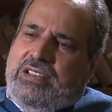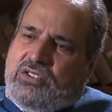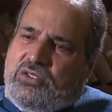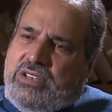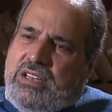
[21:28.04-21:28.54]

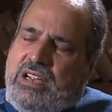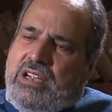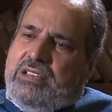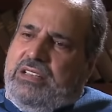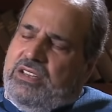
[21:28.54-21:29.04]
history,
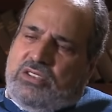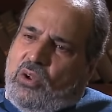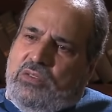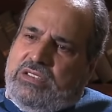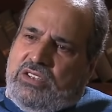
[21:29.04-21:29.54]
there is
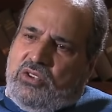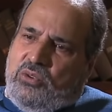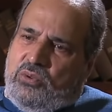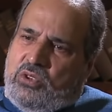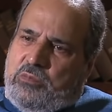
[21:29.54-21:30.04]
always a
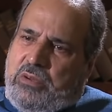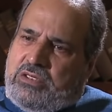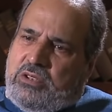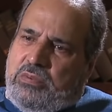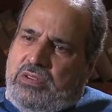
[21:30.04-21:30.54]
solution
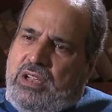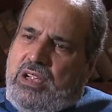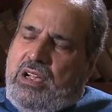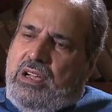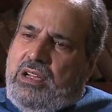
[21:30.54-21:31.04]
possible.
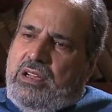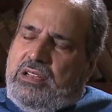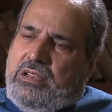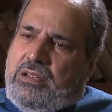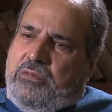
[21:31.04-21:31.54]

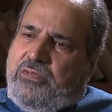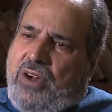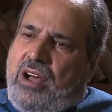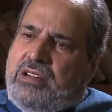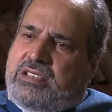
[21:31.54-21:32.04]
Uh,
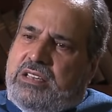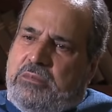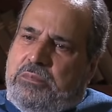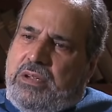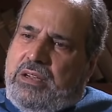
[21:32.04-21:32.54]
France
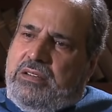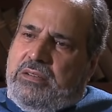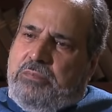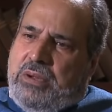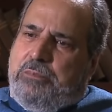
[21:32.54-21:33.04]
and, and
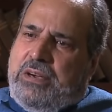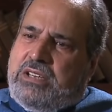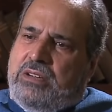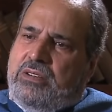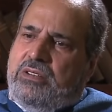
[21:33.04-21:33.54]
but, but solution Britain, has